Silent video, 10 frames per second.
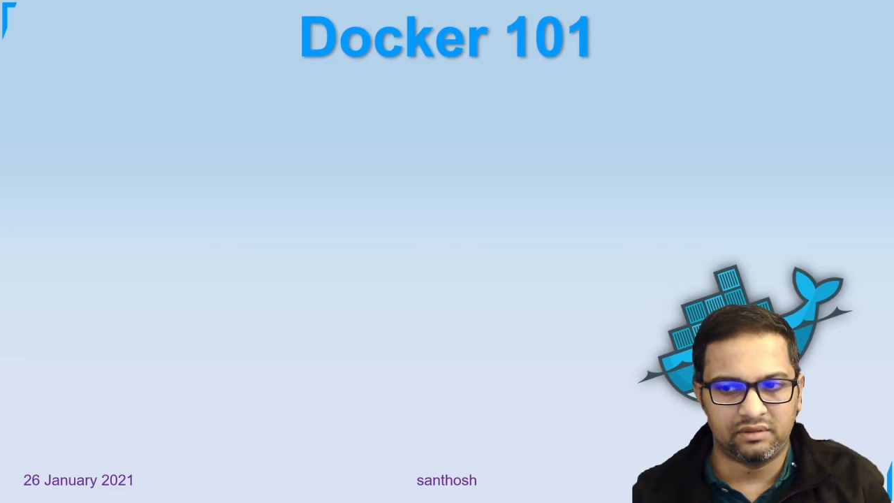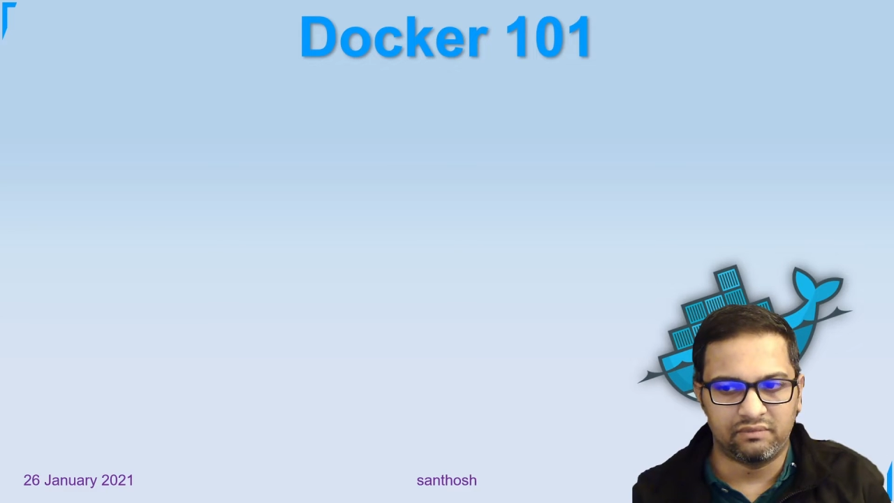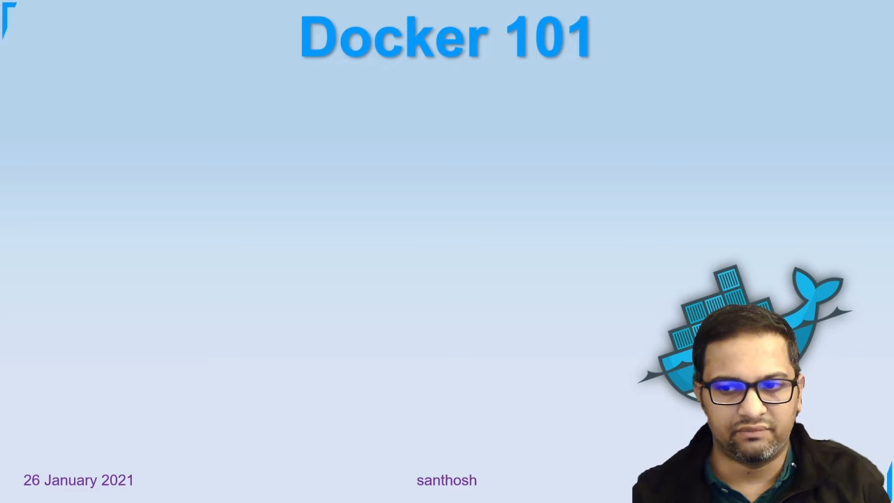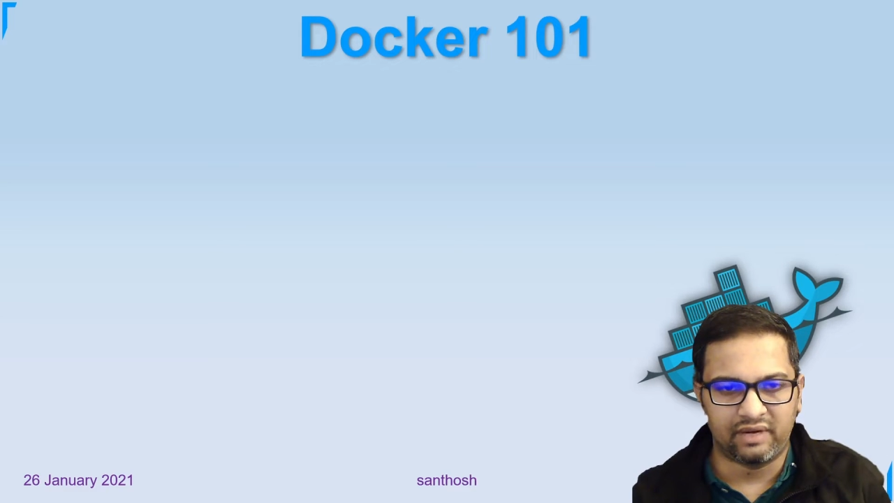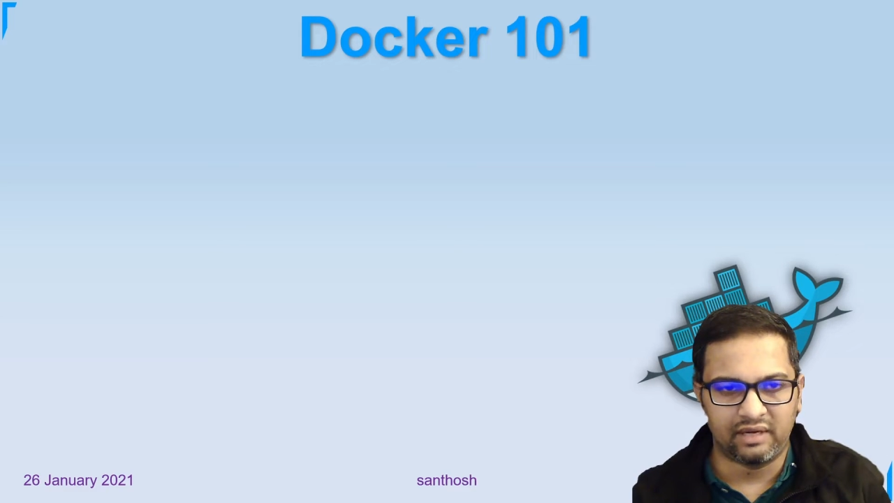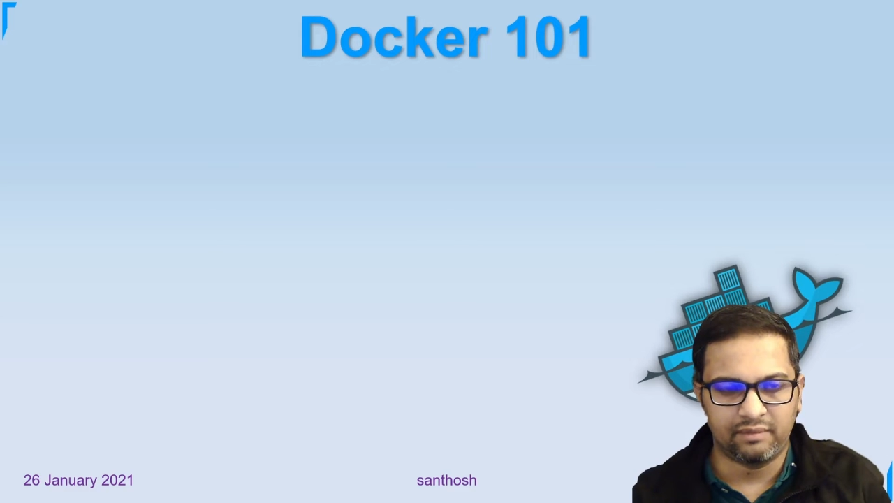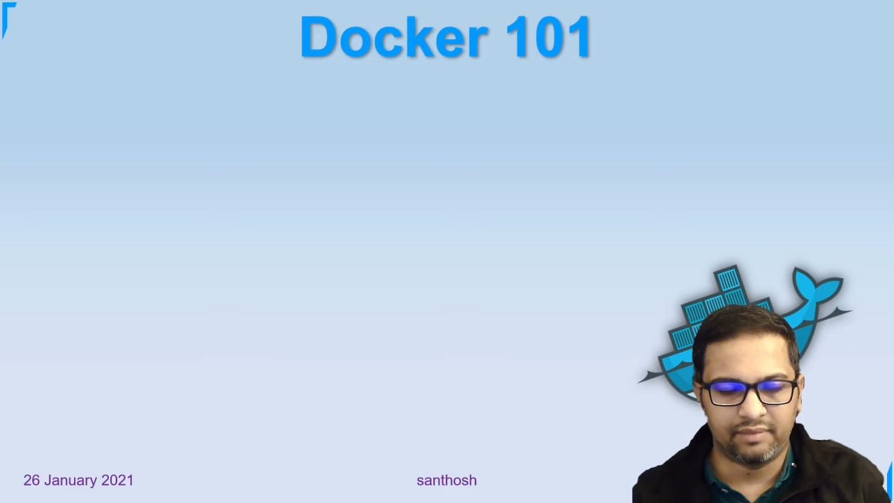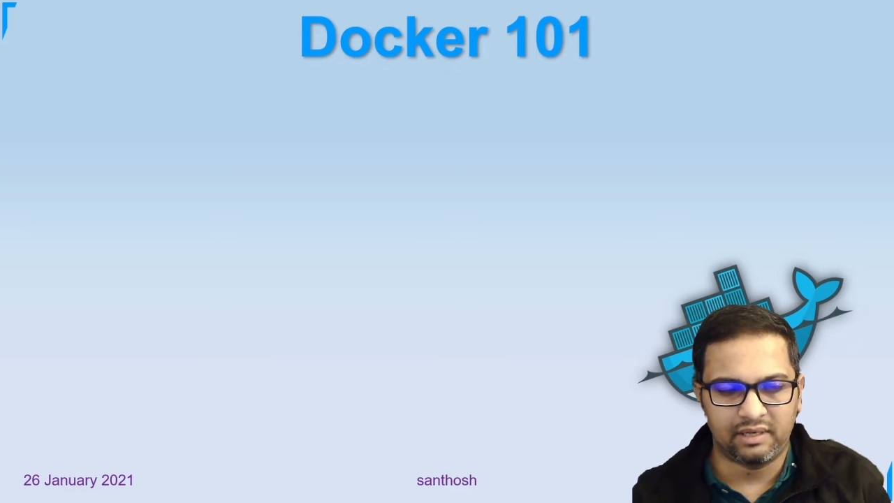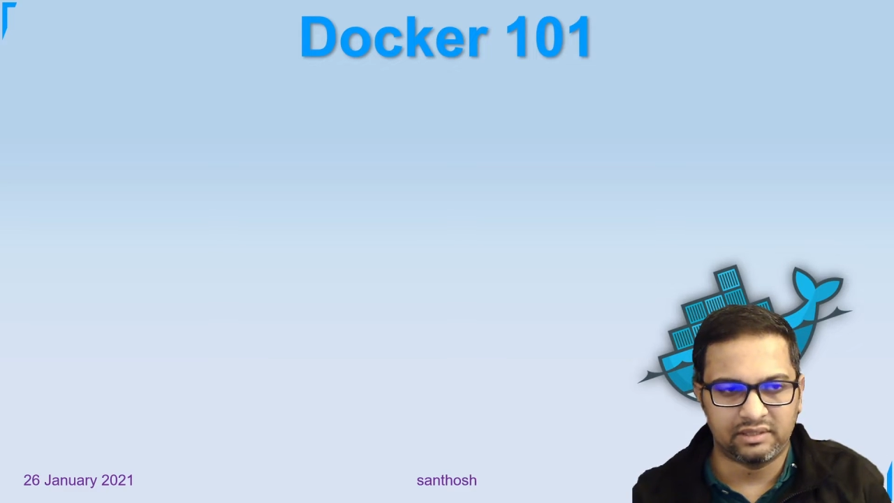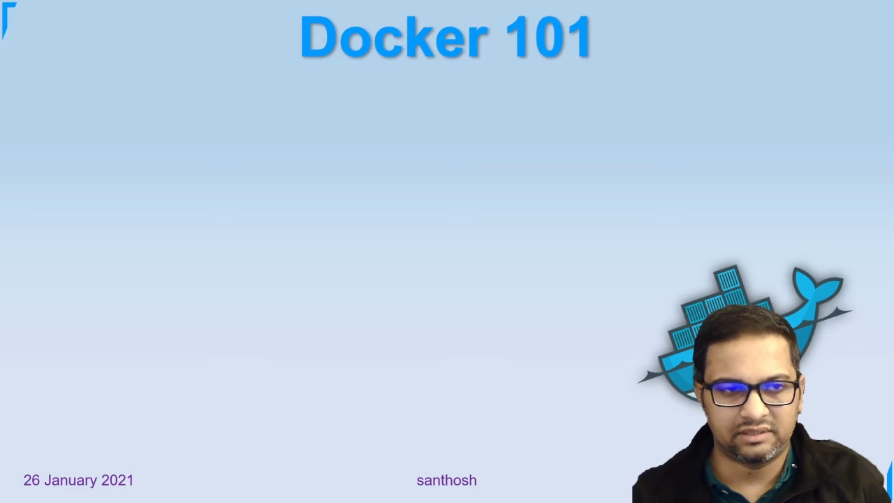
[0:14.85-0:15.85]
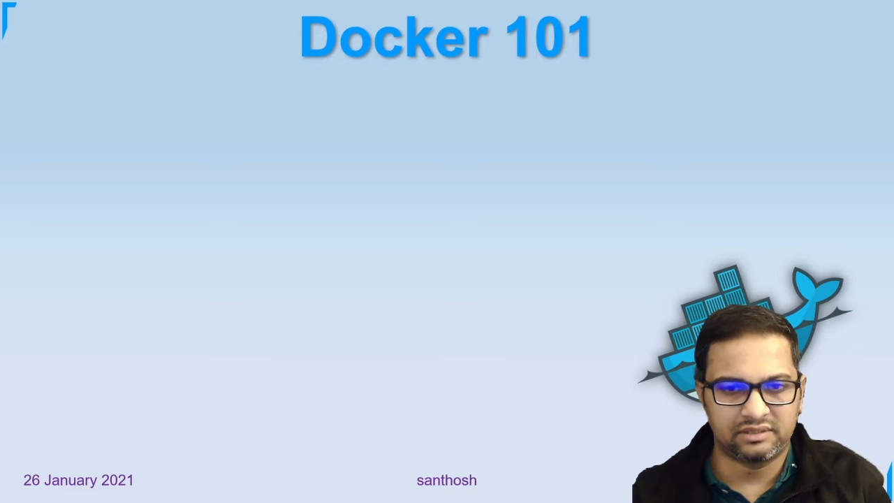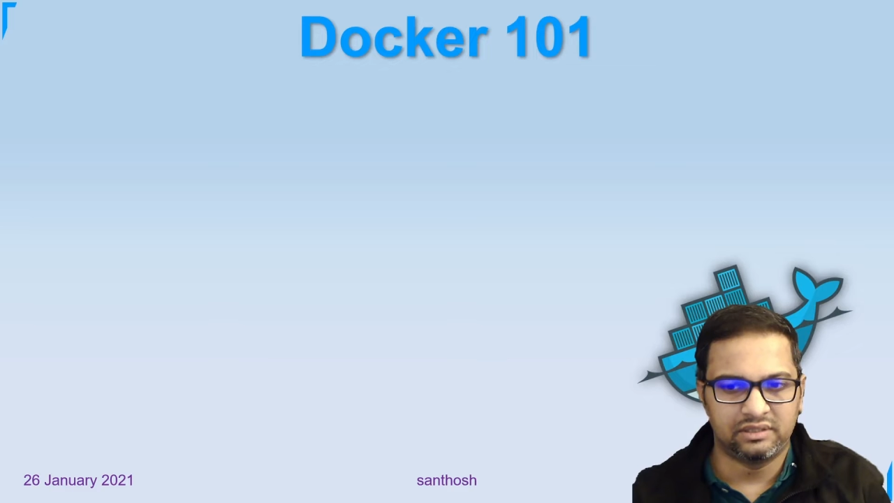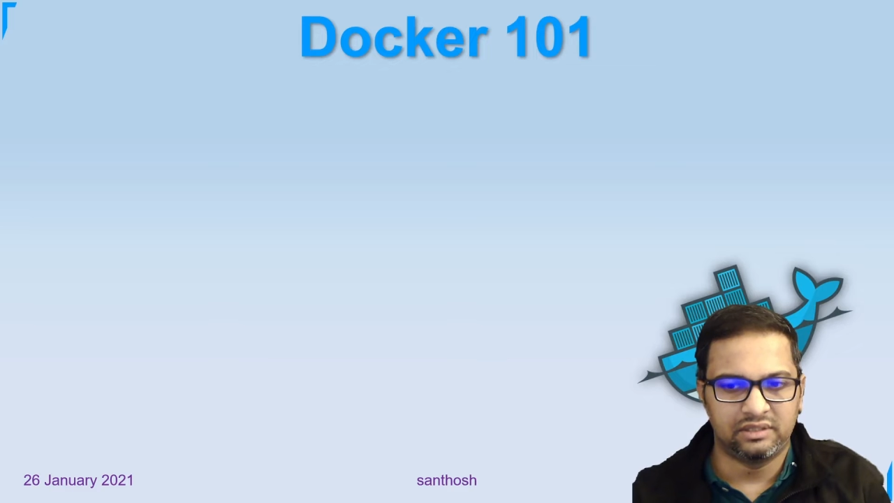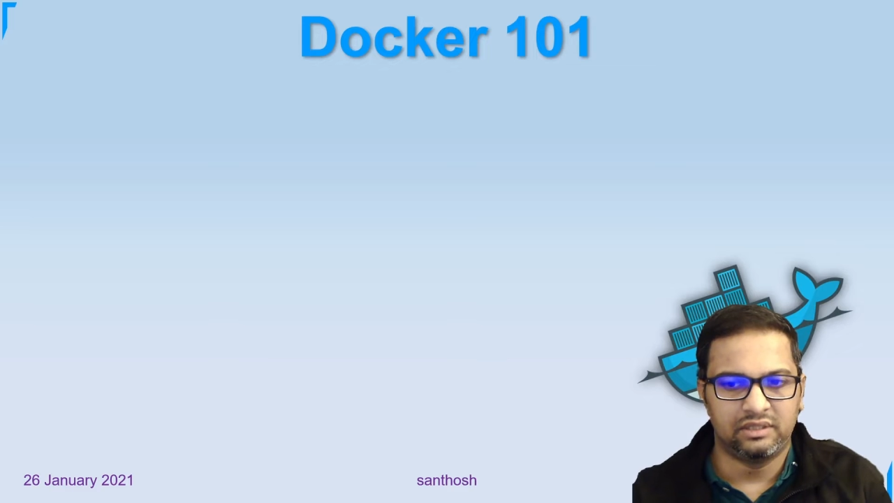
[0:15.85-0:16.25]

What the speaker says: in 5 parts,